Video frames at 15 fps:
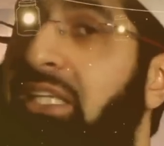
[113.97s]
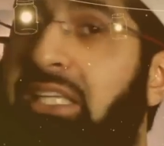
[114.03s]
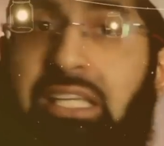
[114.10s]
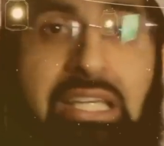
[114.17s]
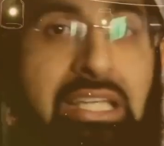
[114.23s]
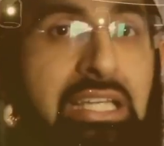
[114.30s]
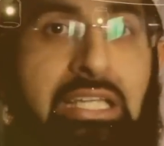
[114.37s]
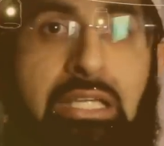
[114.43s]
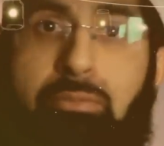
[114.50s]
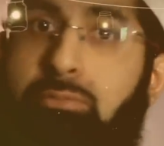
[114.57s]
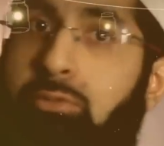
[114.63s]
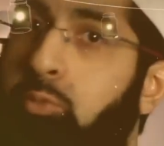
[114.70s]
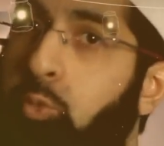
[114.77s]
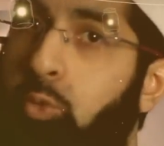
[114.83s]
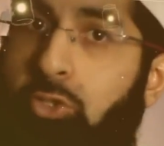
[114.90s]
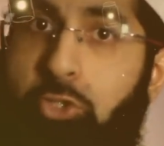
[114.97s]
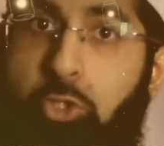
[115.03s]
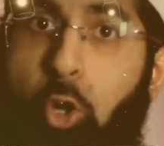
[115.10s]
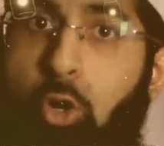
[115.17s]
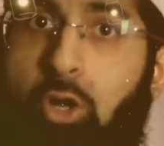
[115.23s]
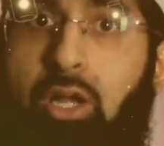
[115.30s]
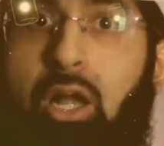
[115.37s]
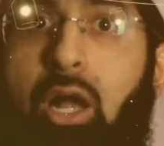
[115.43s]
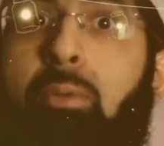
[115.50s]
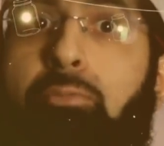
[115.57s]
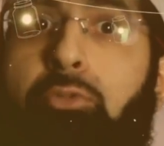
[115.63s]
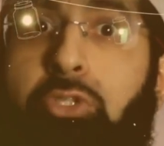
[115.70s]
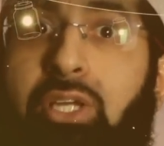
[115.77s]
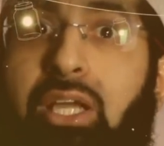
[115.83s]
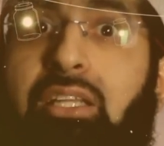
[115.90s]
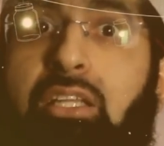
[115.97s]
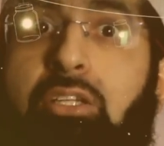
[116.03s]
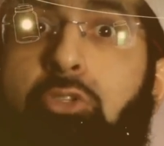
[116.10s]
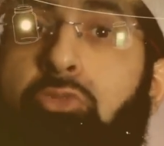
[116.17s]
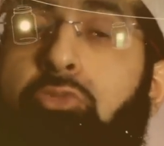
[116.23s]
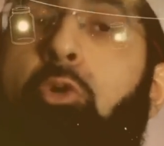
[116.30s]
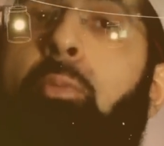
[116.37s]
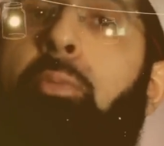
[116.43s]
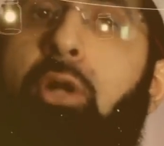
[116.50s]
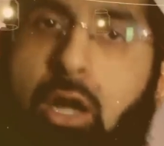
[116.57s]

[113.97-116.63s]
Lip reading: the heliums would not come together to form